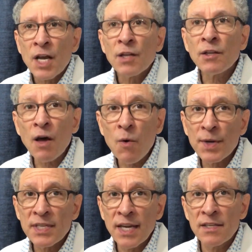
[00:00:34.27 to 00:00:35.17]
Low
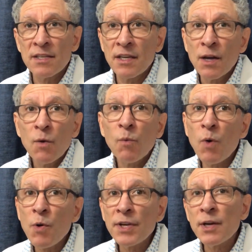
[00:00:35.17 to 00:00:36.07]
intensity
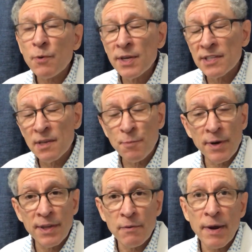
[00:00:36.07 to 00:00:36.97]
won't increase the
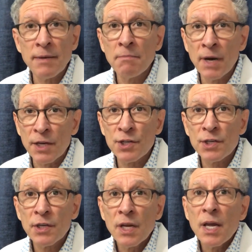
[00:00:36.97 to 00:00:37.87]
breathing rate much.
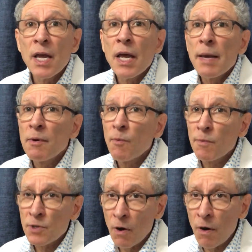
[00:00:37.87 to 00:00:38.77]

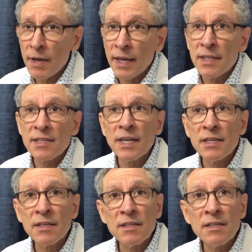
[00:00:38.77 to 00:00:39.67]
Talking in
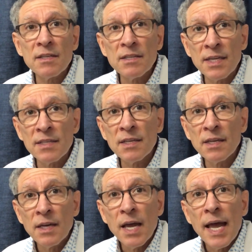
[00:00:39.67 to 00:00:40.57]
sentences is easy
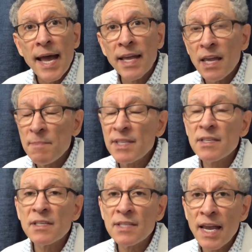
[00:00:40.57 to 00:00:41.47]
and can be
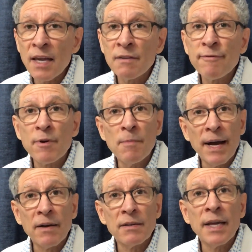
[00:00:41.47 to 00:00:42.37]
sustained for
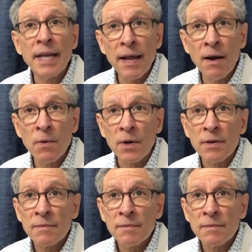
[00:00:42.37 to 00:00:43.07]
about an hour.